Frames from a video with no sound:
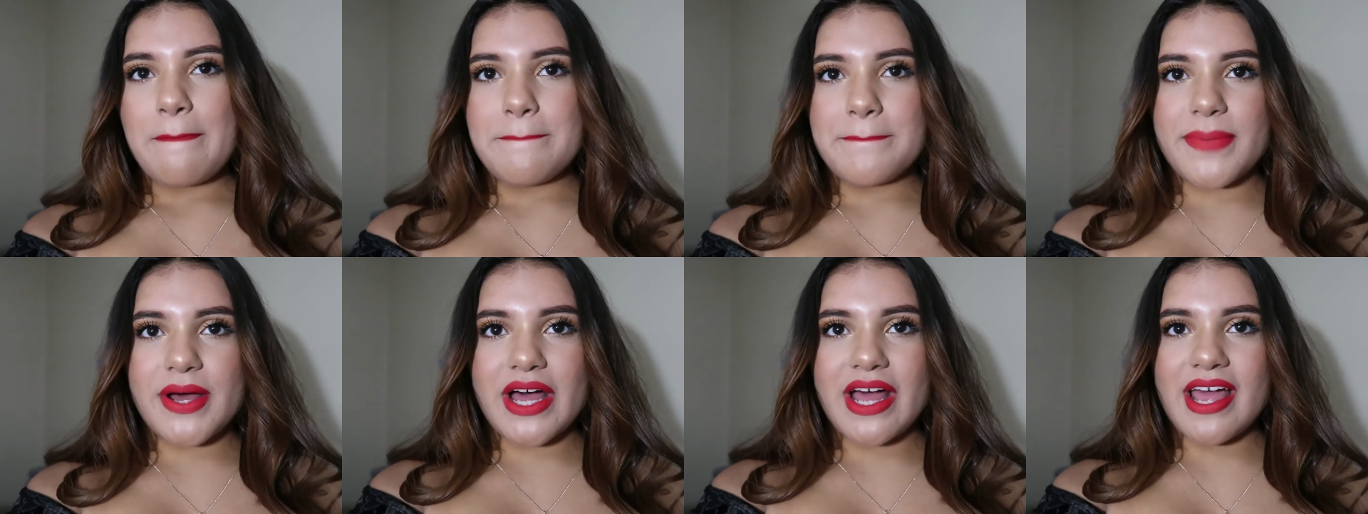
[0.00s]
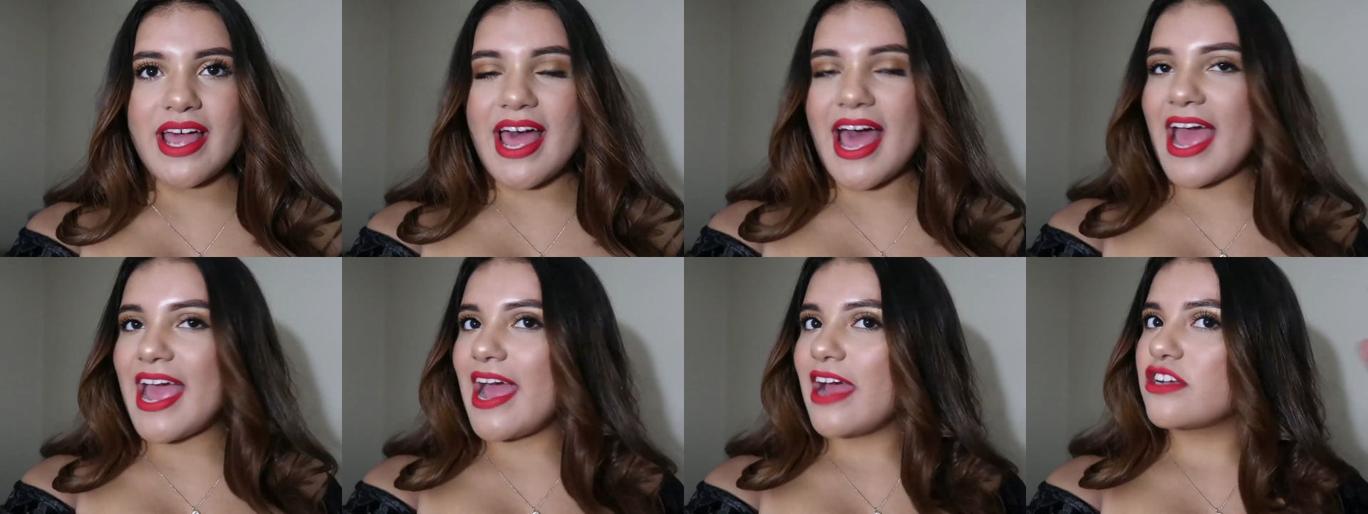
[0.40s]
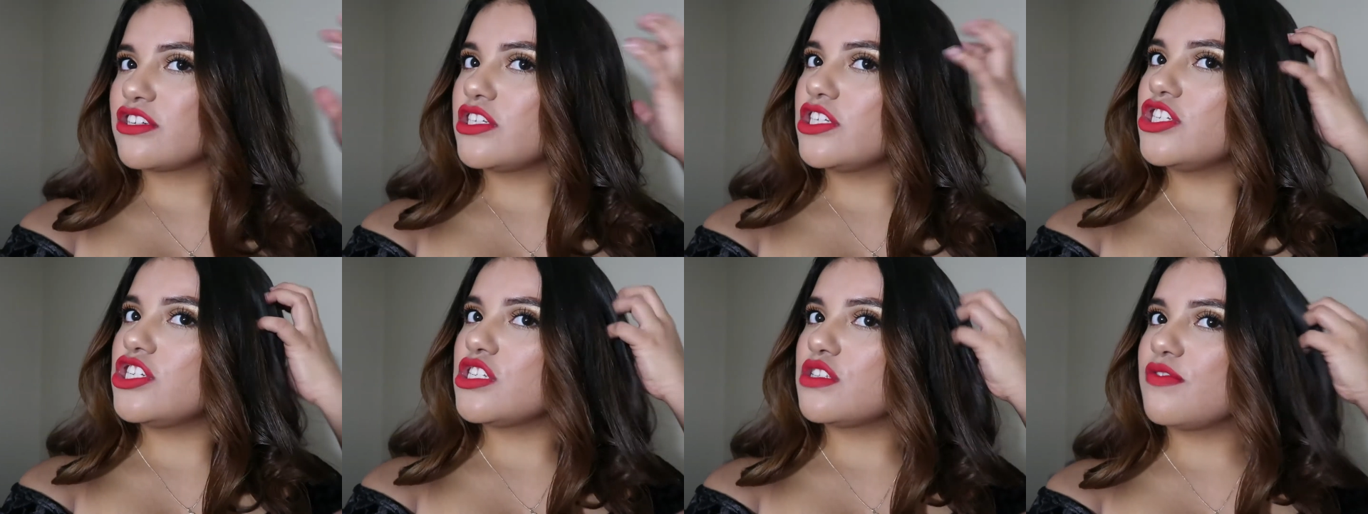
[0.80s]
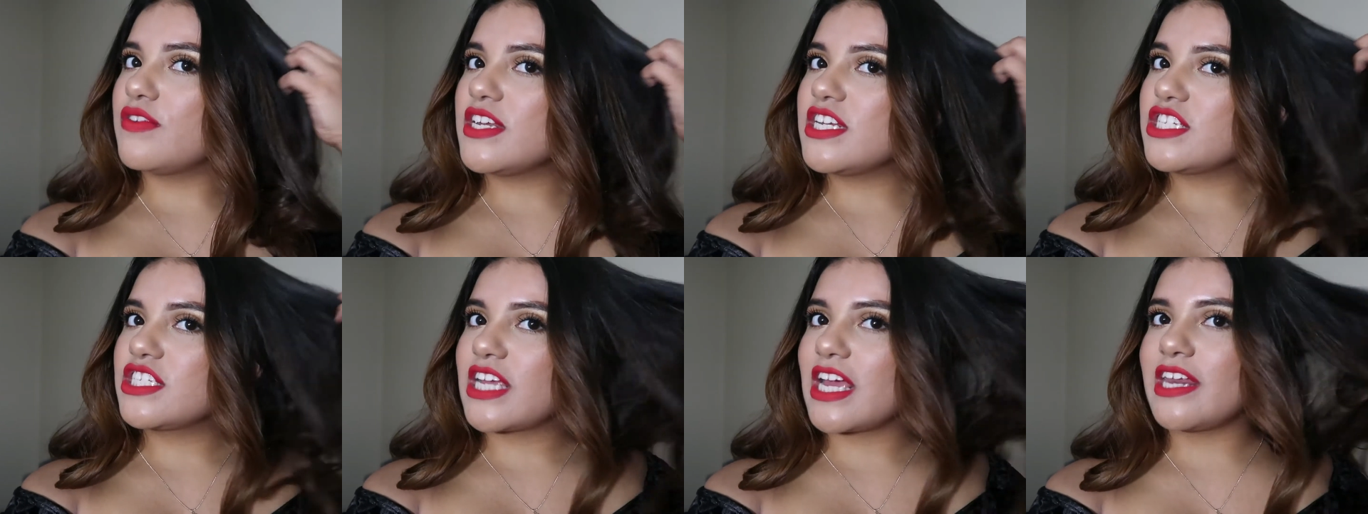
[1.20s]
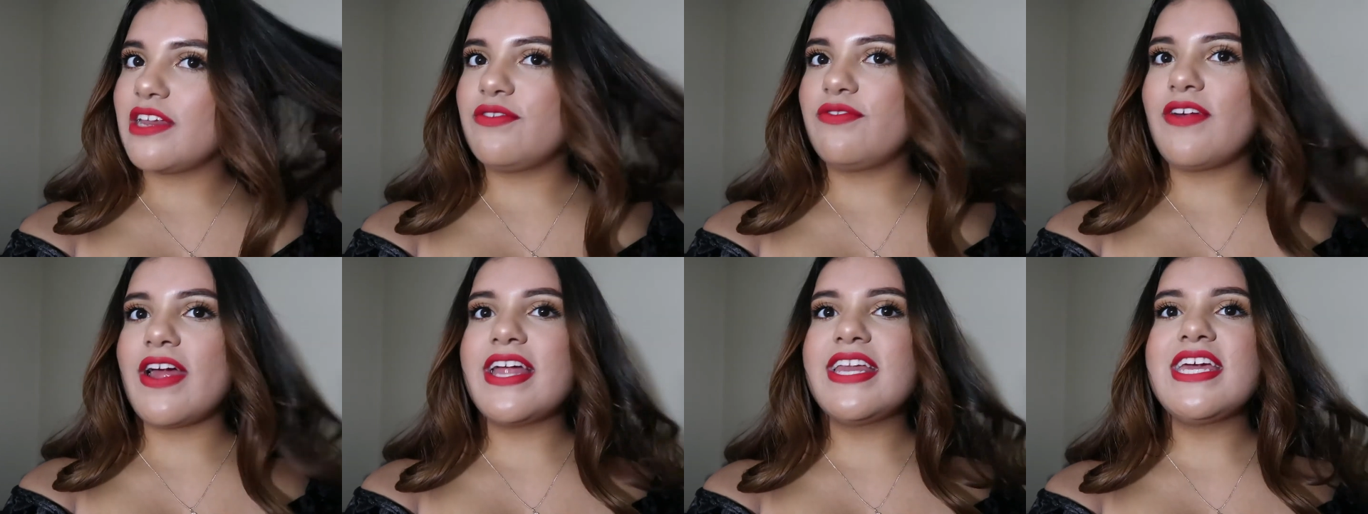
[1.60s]
but I actually just finished
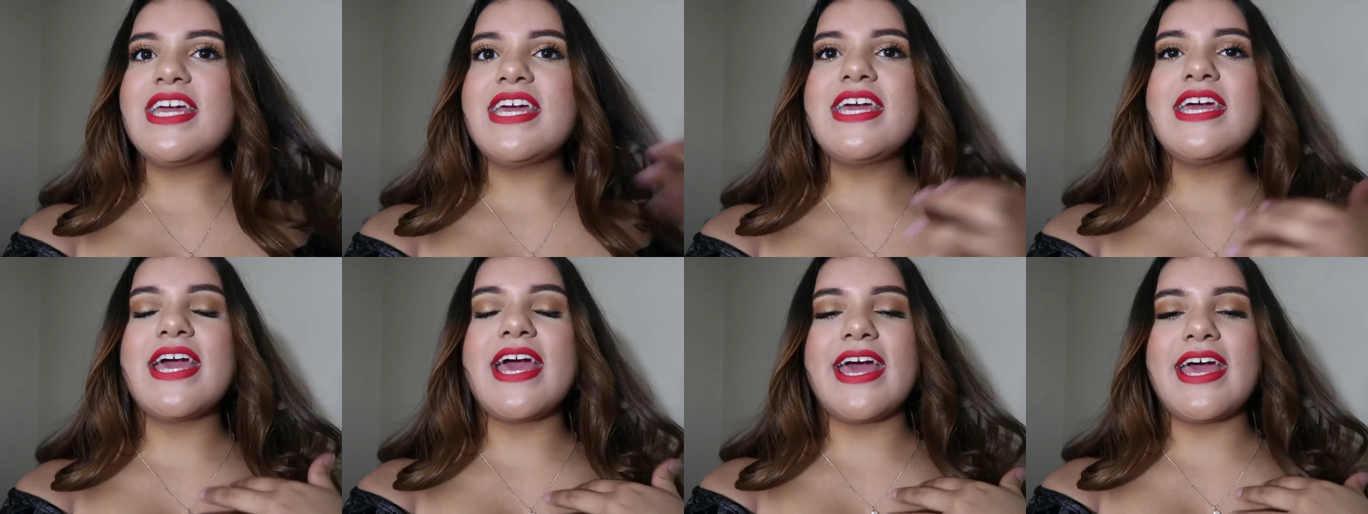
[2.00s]
getting ready